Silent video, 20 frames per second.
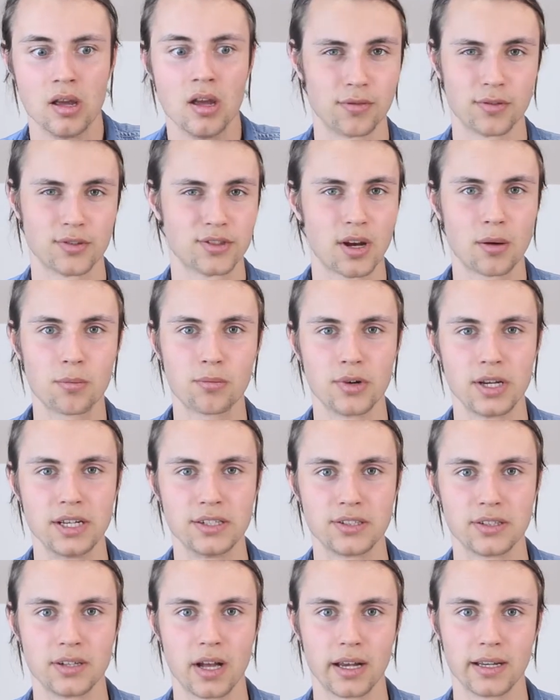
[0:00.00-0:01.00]
For some
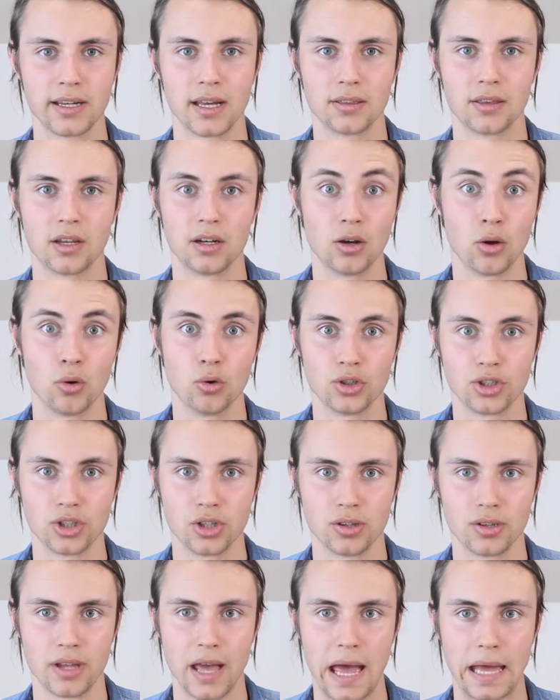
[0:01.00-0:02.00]
reason, I get the
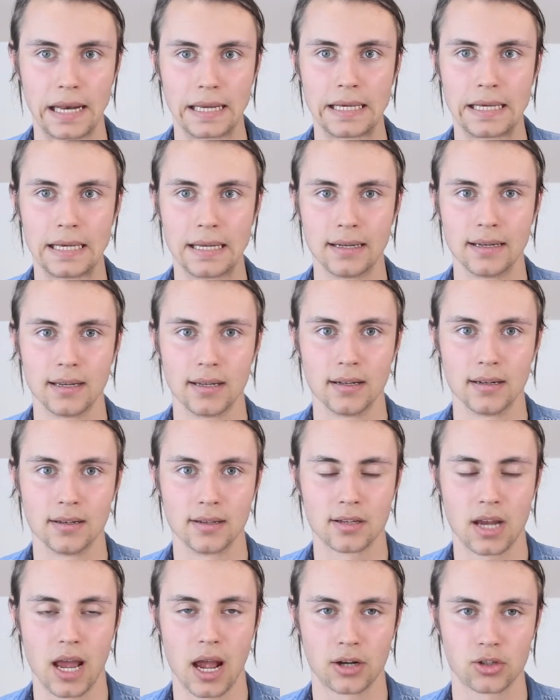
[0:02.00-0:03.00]
notion that he
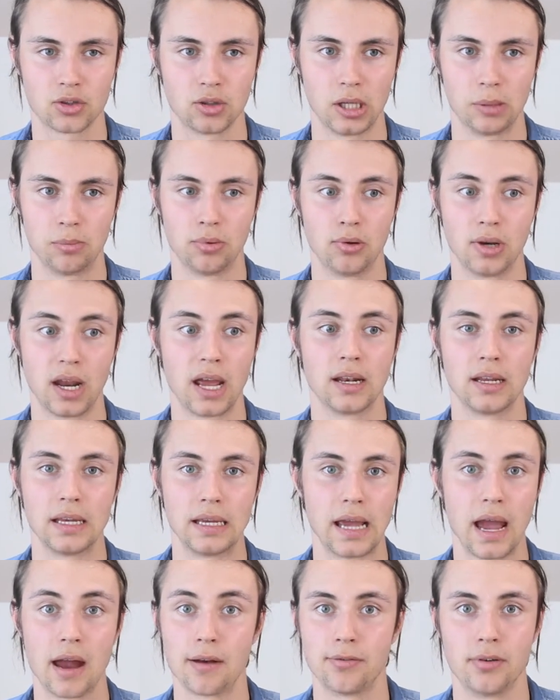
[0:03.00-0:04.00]
didn't actually put
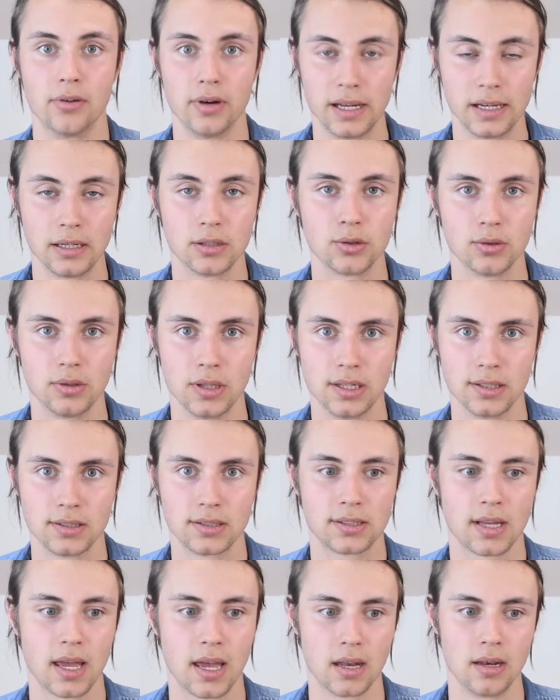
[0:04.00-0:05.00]
any effort into
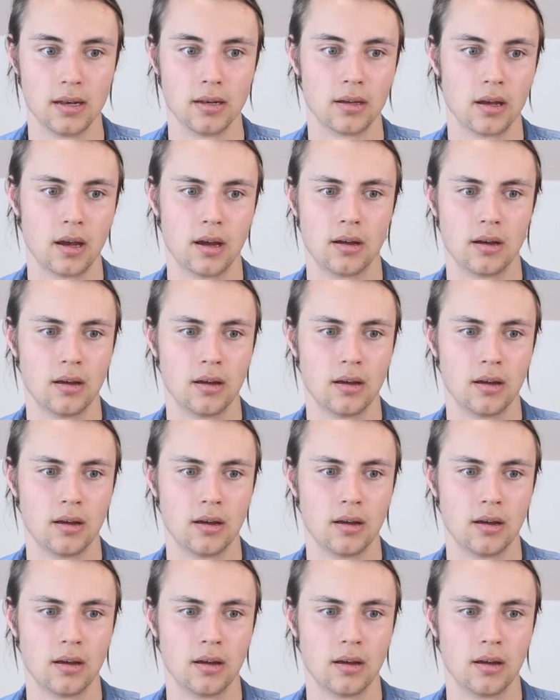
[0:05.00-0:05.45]
this, and